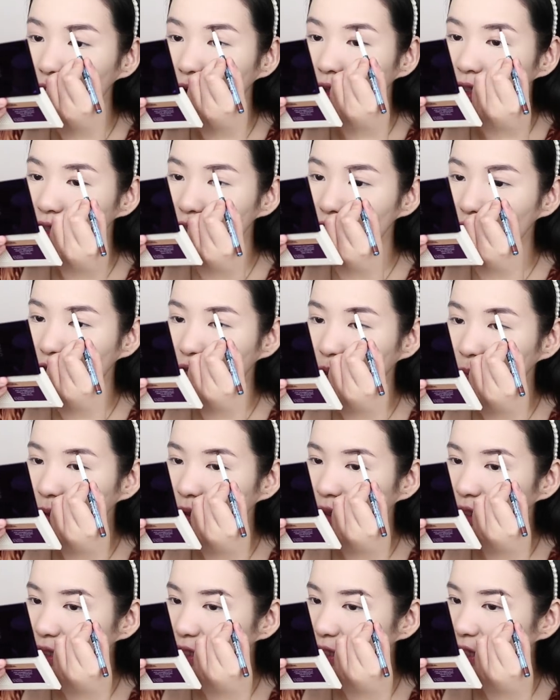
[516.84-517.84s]
far, it's
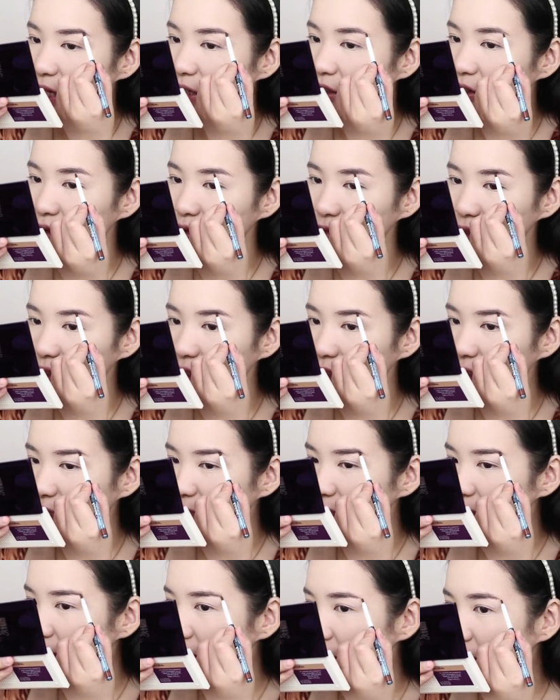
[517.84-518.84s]
creamy. It's gliding on really
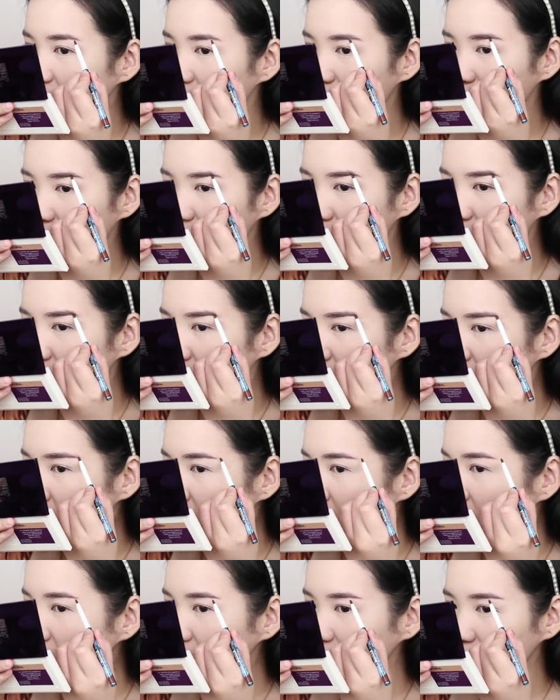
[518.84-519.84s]
nicely.
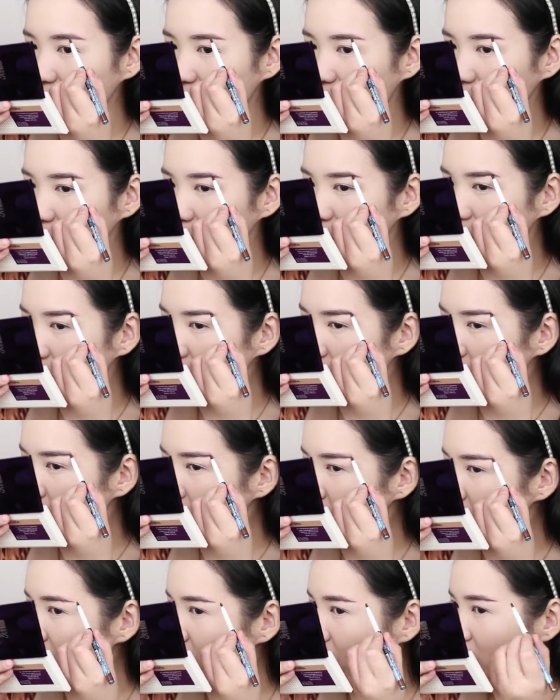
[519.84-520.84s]
Natatakot ang talaga
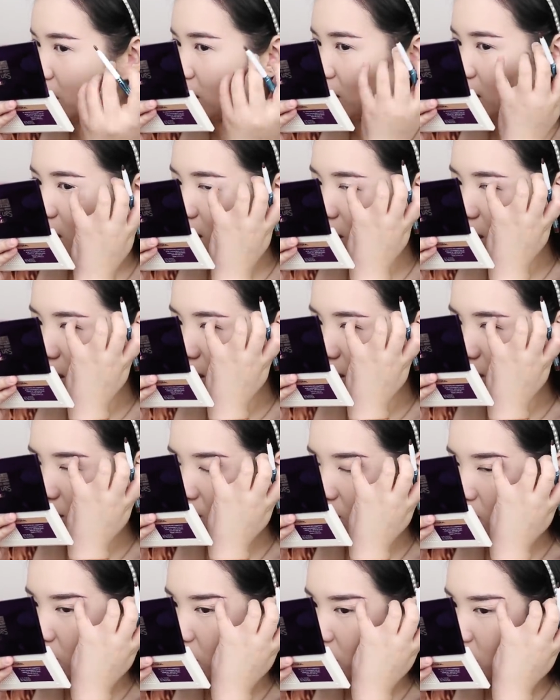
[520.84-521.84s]
ako sa shade.
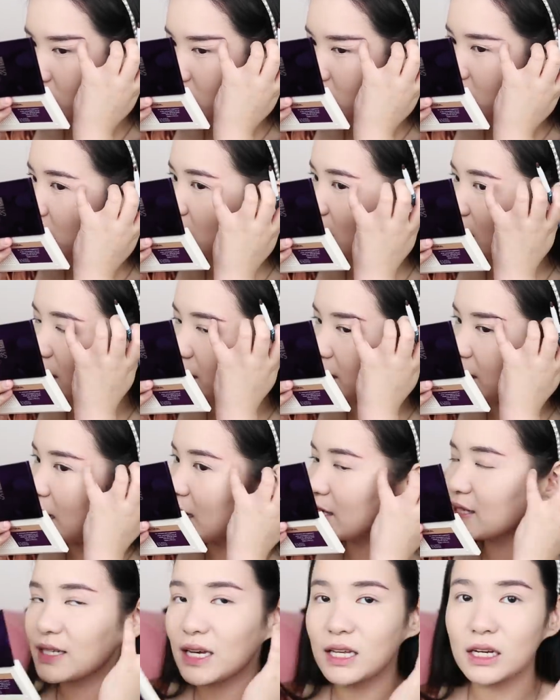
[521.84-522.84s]
Siguro yung shade
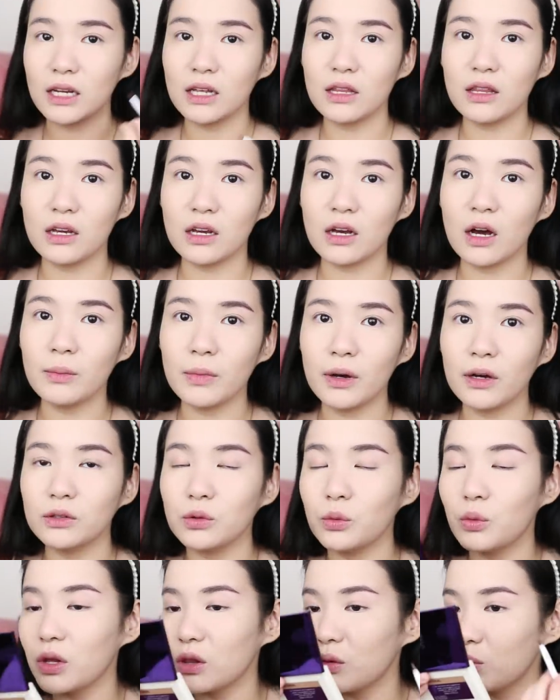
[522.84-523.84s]
lang sana they come
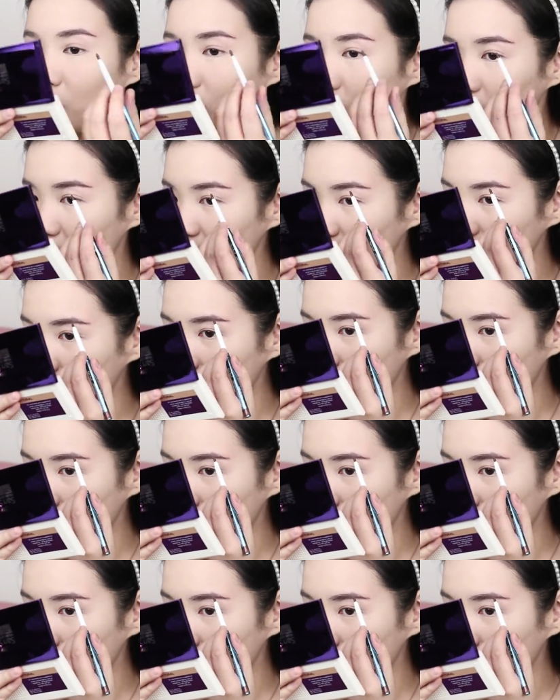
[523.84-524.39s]
out with more